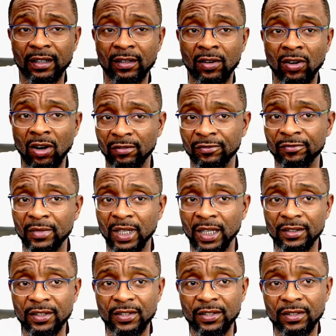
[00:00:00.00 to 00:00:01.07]

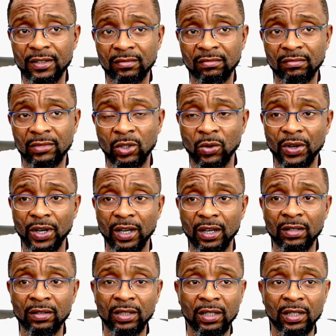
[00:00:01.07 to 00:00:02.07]
government, okay?